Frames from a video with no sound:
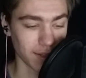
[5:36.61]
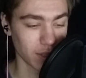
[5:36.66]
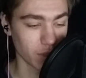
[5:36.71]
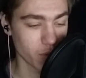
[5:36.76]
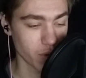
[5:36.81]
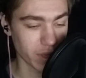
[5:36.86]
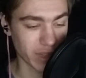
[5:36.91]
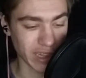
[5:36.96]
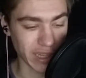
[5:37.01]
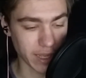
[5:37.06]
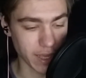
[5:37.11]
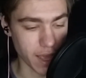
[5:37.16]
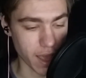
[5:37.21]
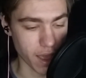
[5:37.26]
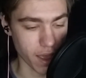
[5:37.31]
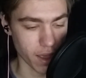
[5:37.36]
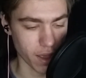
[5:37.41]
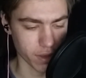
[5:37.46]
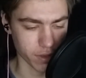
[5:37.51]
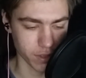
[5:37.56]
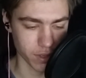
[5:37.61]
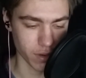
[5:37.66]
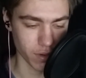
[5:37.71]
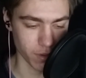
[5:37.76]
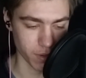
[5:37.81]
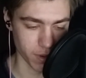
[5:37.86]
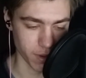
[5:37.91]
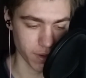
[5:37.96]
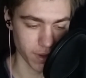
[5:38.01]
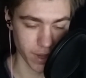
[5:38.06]
a little quickly.
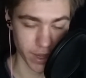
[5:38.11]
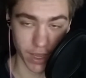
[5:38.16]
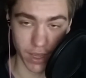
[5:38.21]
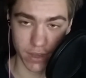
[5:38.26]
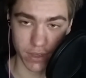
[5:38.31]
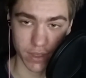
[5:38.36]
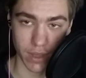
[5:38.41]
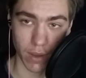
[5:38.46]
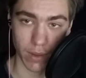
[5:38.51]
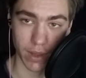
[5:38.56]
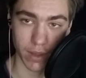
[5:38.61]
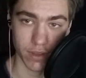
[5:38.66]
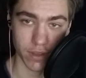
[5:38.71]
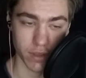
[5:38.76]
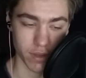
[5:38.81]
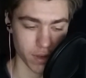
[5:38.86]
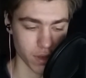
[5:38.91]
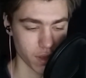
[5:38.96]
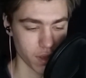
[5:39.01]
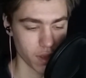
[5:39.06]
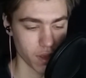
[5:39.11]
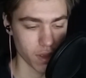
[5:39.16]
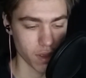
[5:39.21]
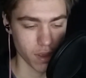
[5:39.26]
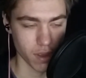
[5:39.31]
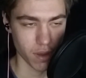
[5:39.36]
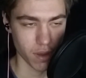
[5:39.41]
So I guess now let's